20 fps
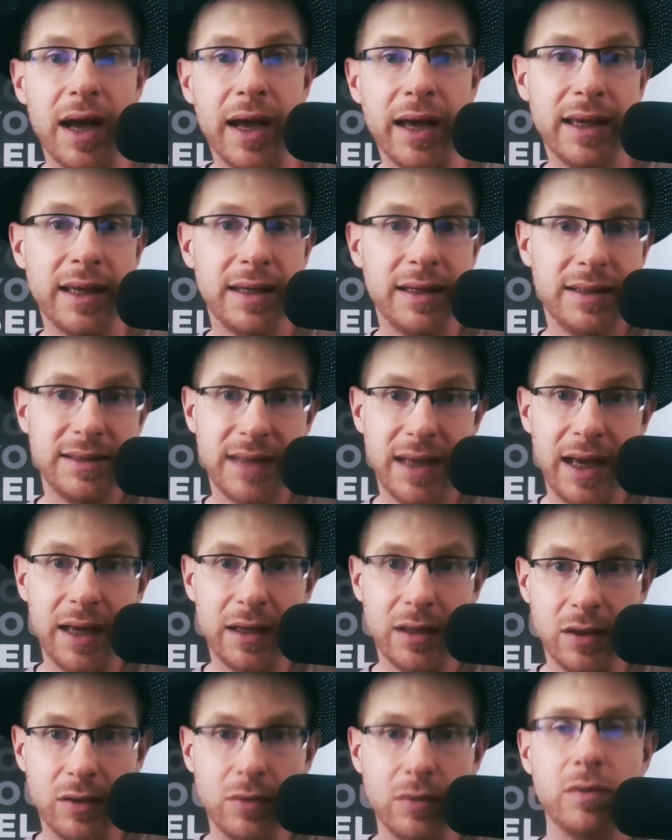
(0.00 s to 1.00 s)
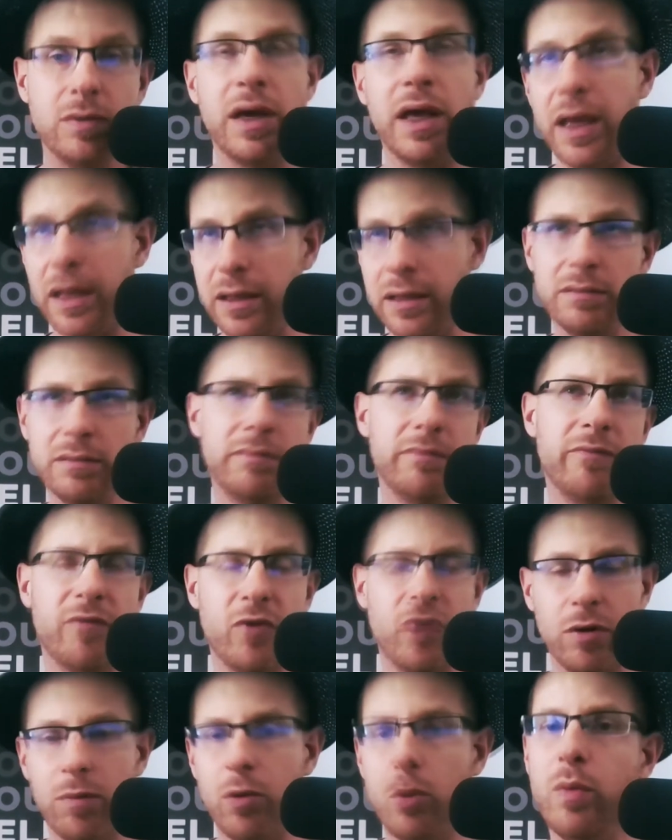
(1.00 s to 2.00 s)
I can attack you in
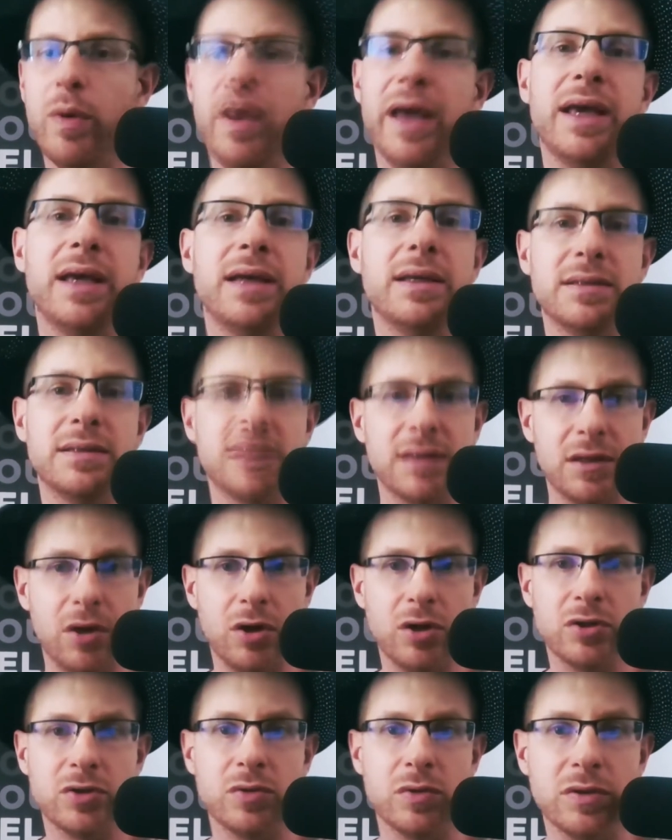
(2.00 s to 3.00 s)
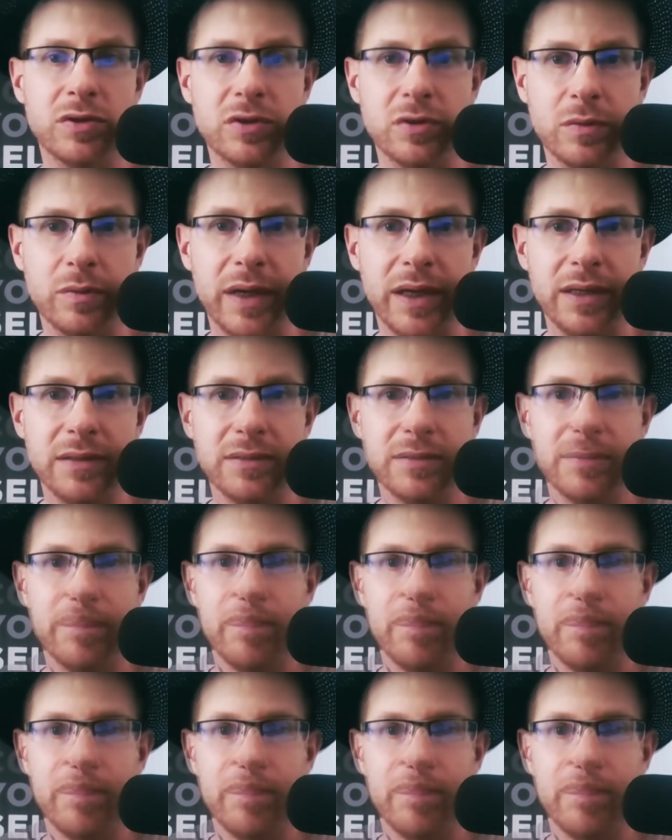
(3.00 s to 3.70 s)
verbal ways, in all sorts of ways.